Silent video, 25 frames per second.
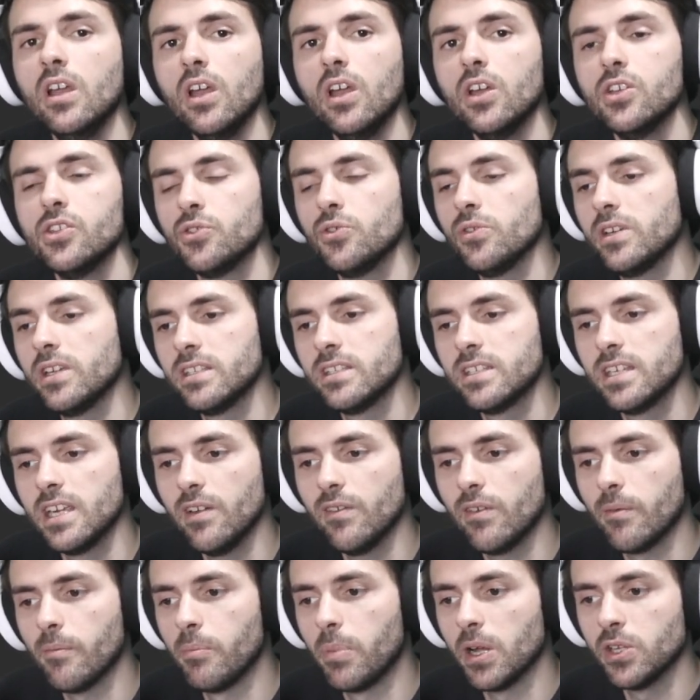So you can save a
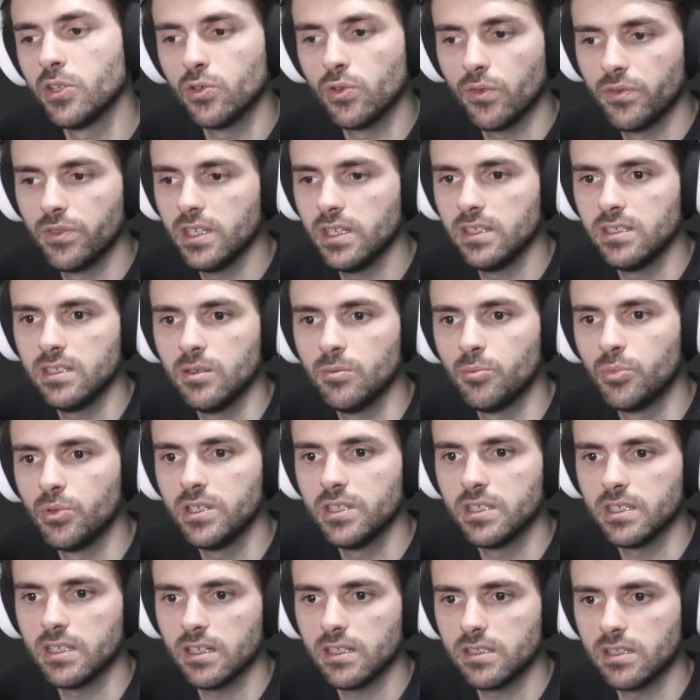bunch of things in
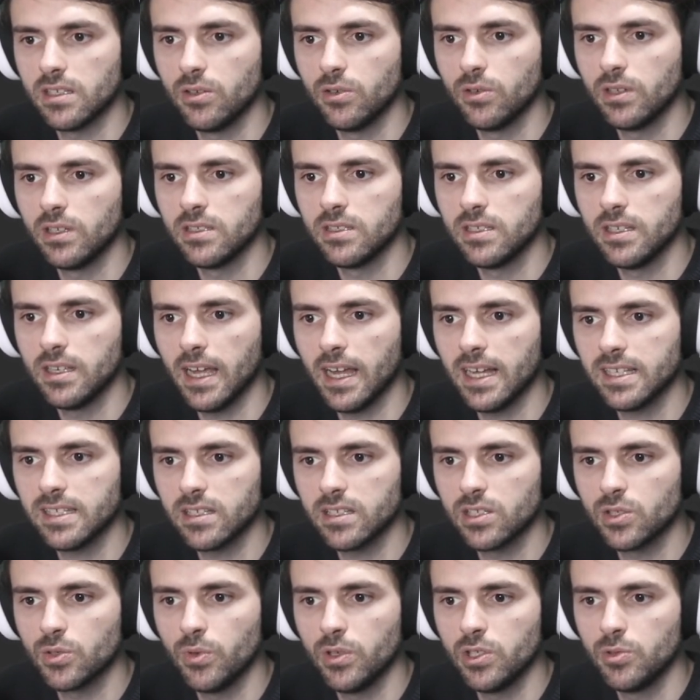presets, and you can see as I
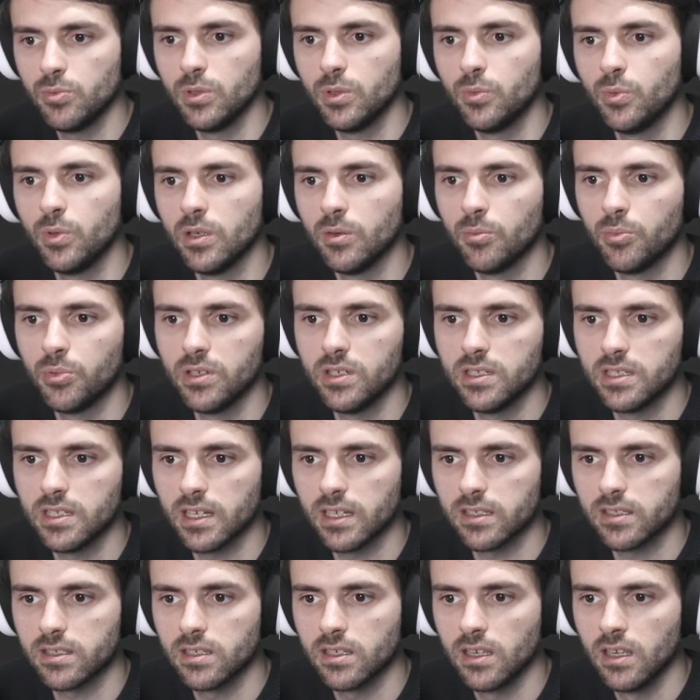switch between
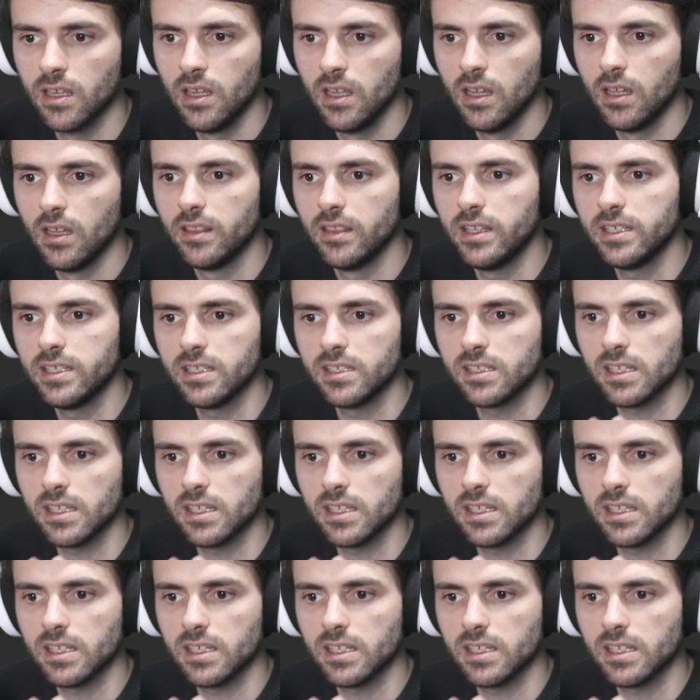presets, this is